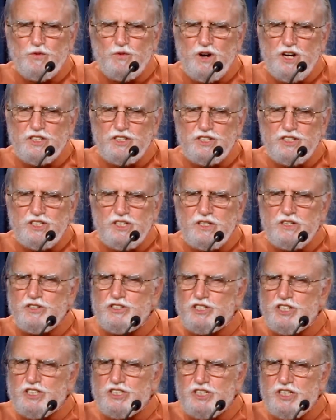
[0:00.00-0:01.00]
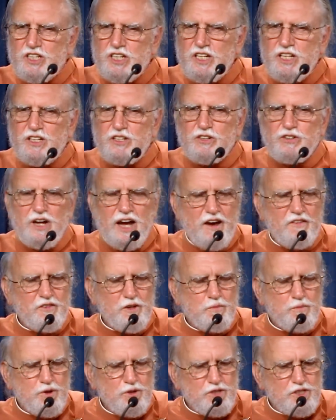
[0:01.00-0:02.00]
you want to succeed, you have to
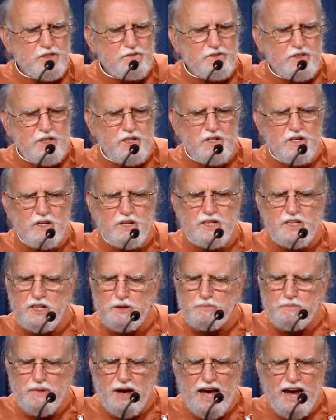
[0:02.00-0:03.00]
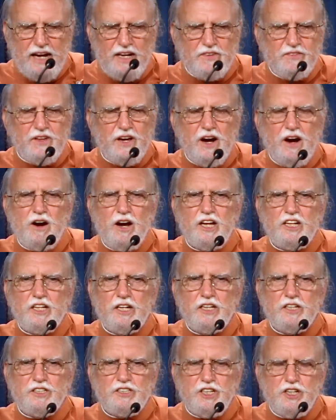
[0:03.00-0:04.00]
persevere, get back in there, and
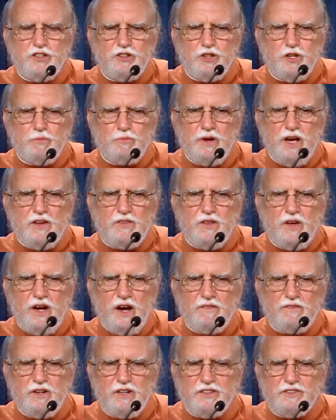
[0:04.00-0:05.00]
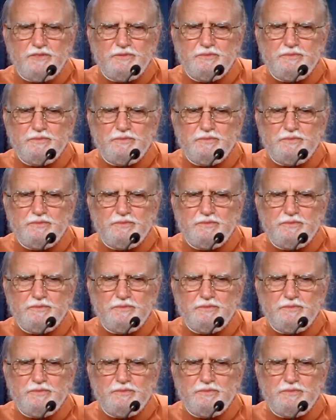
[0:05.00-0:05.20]
continue to make the effort.